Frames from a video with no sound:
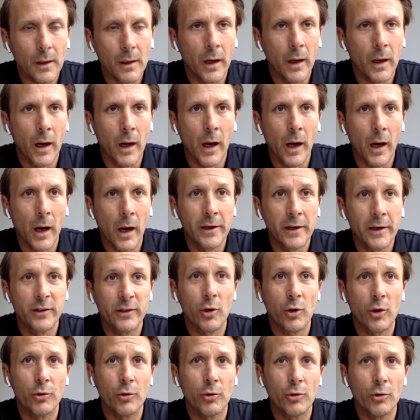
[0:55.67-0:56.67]
And
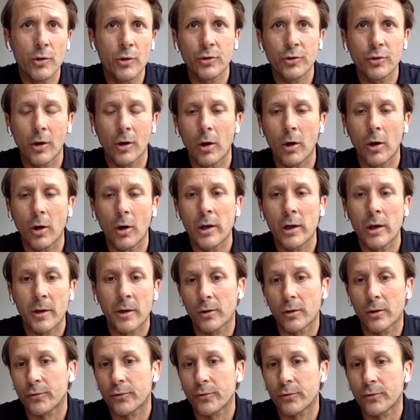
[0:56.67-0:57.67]
it's good news not only
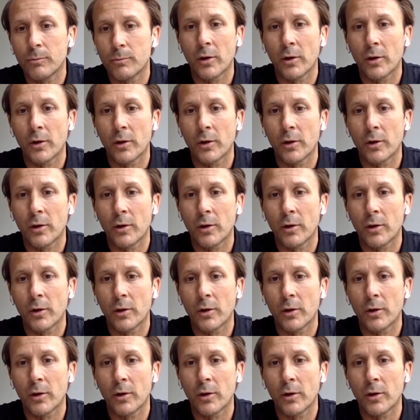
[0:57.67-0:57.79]
because